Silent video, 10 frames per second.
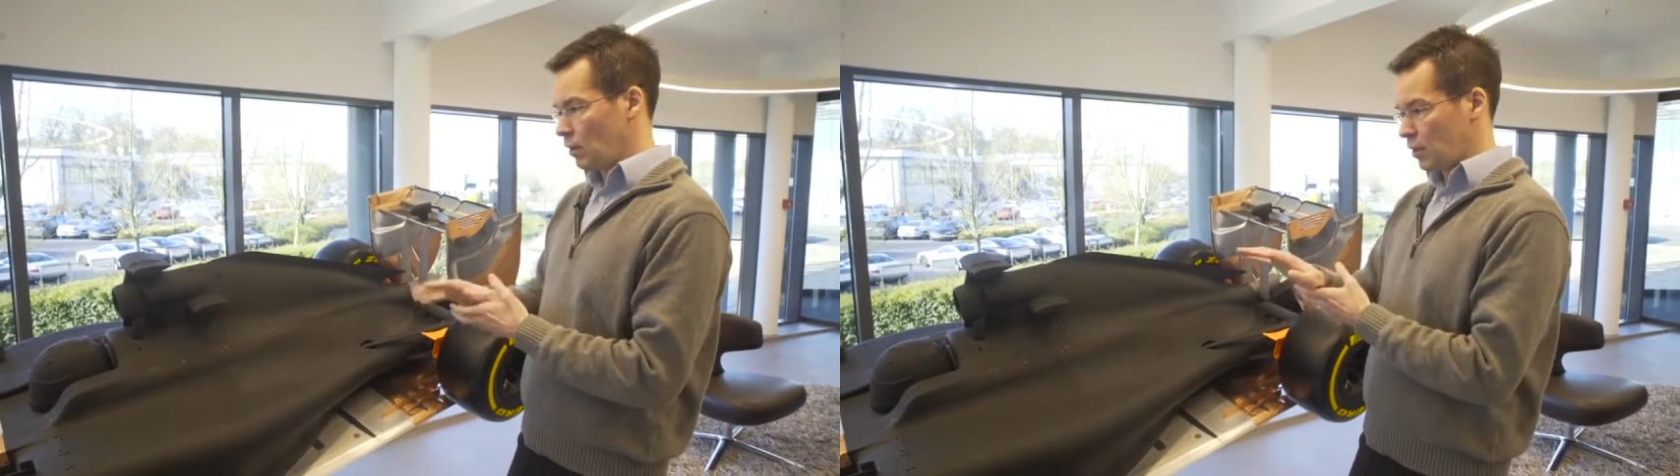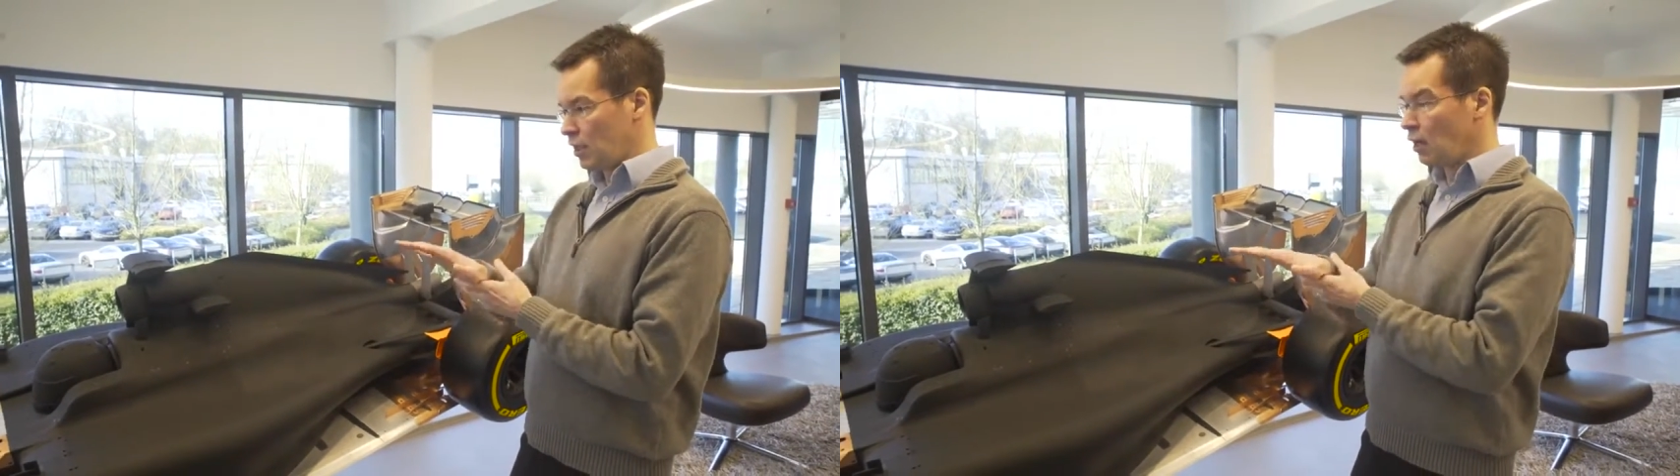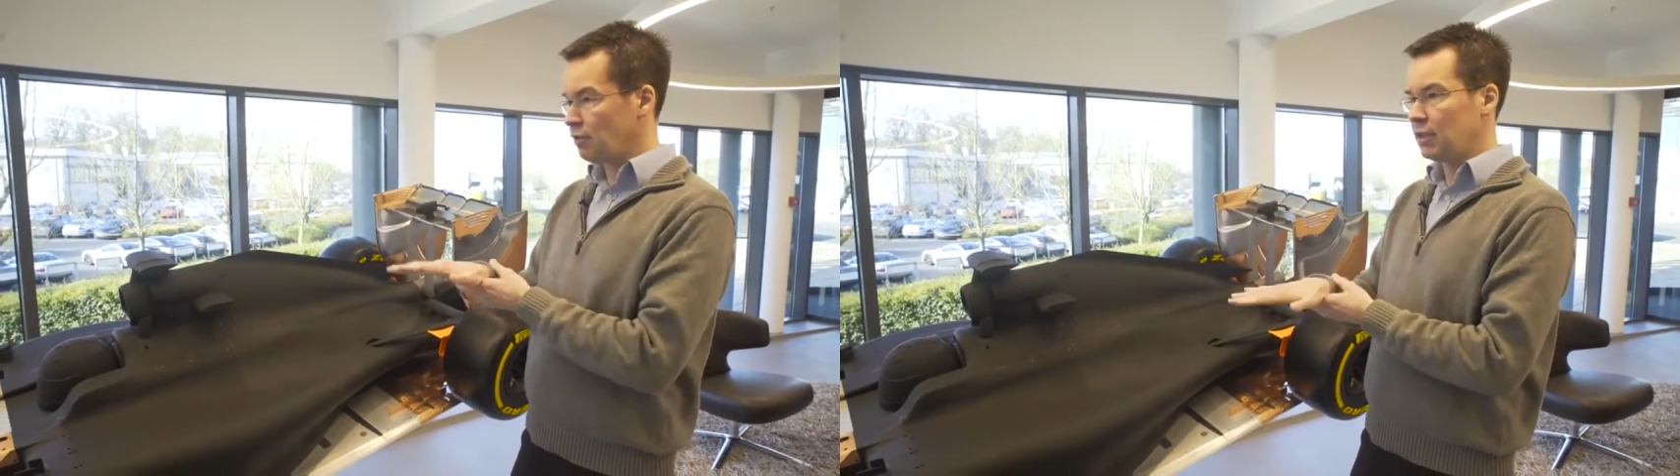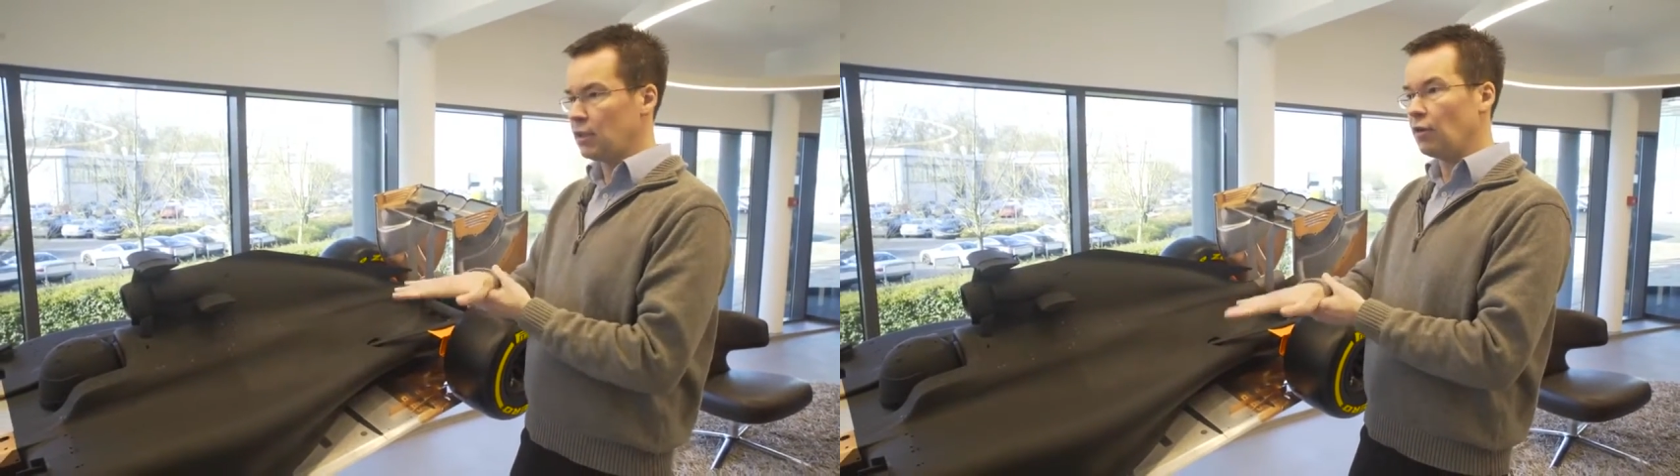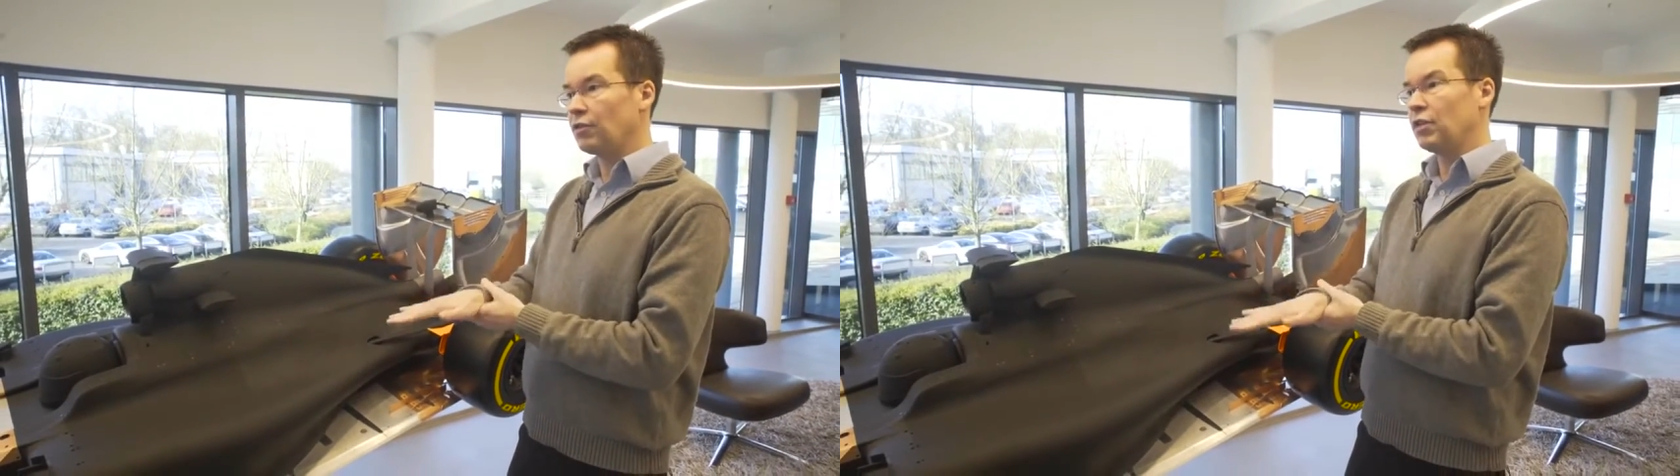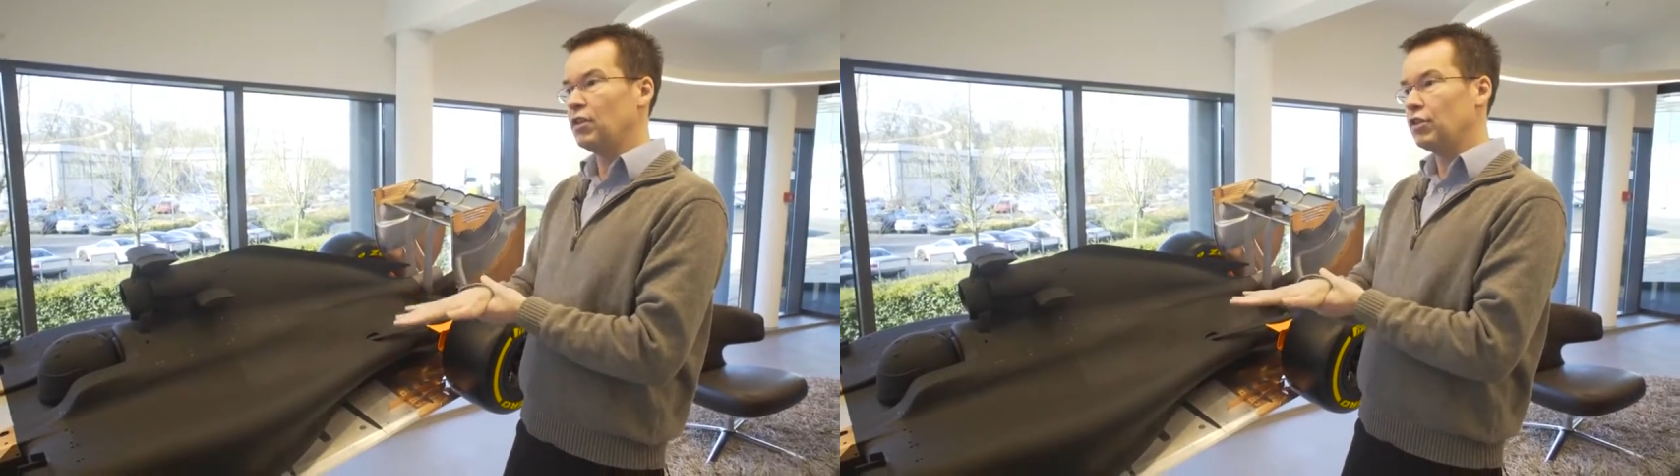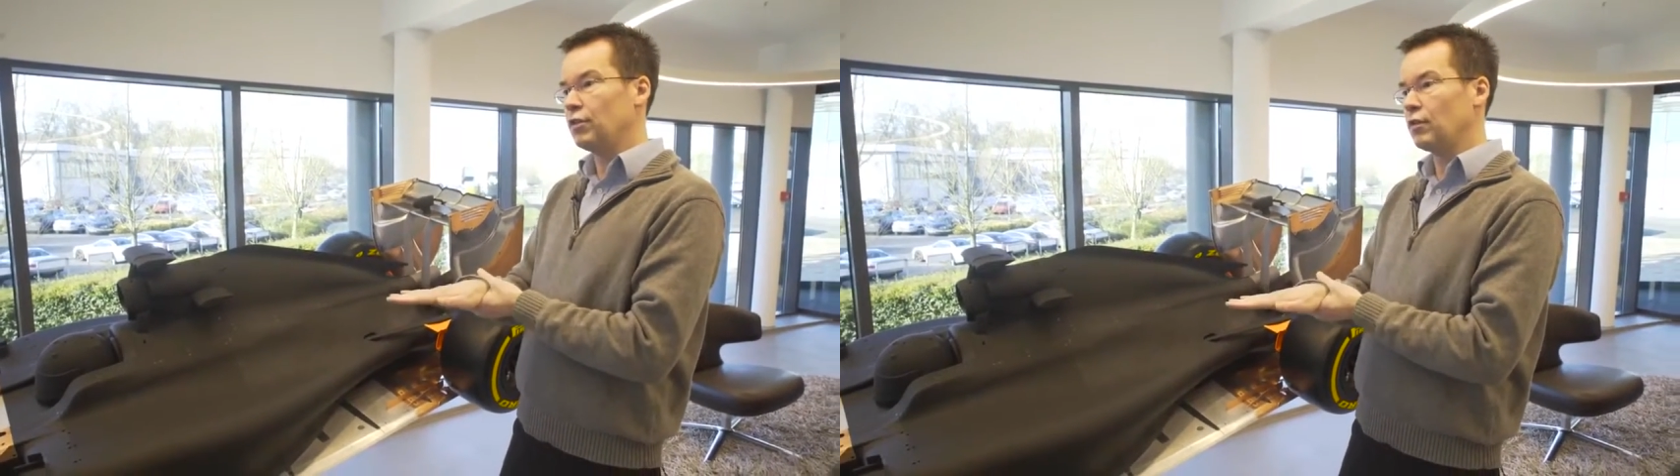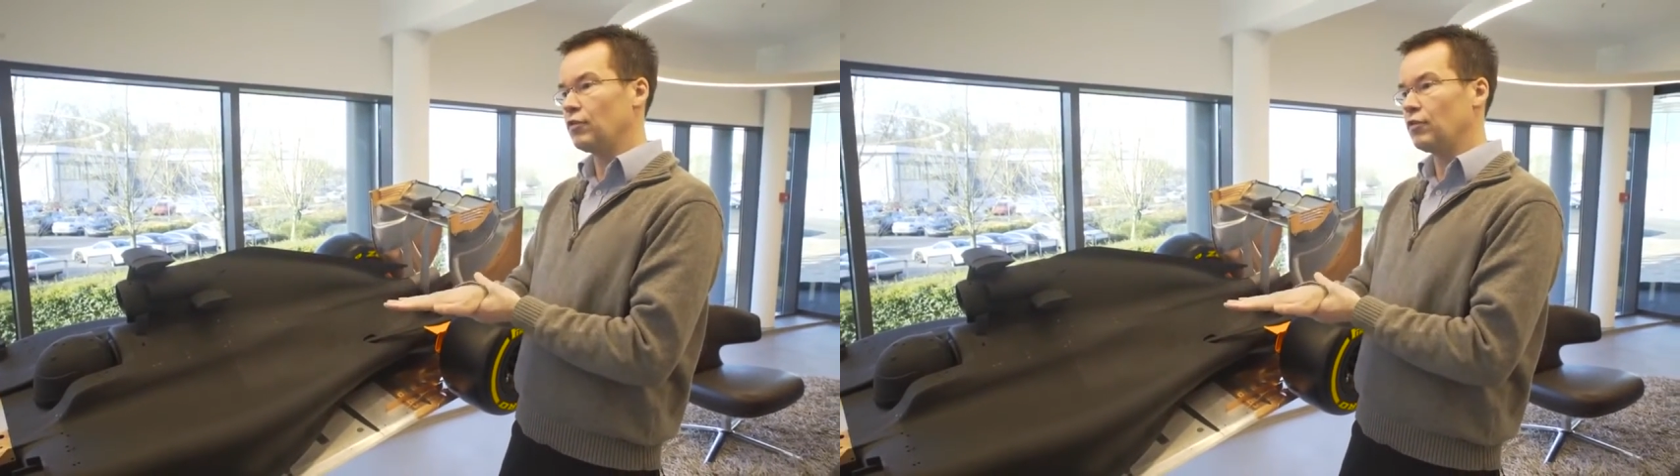the car sees lots of conditions